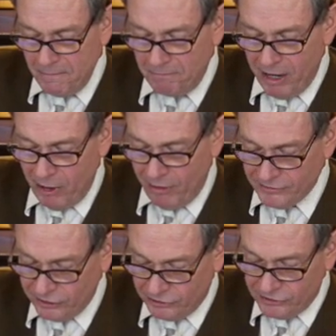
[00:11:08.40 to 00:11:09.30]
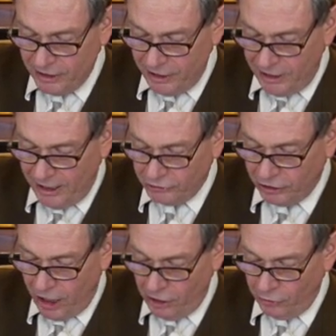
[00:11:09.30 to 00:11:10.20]
paragraphs such as, "And
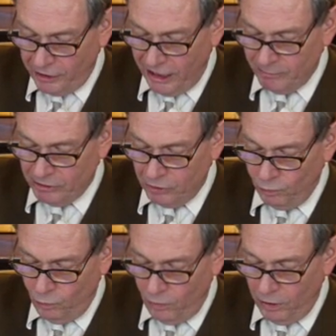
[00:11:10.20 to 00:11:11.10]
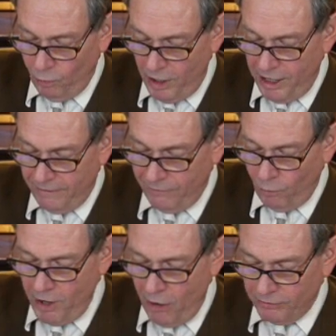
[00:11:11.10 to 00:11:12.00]
Chicago came within one
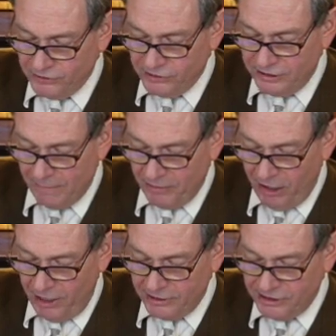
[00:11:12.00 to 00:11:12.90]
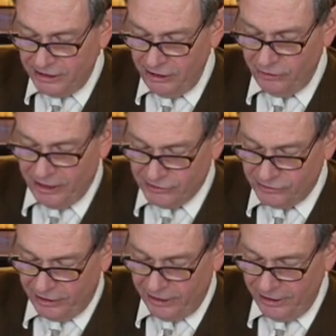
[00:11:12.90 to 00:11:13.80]
out of stepping on its ear
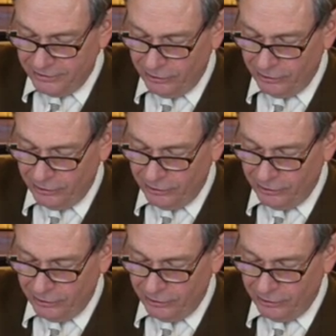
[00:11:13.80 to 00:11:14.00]
yesterday.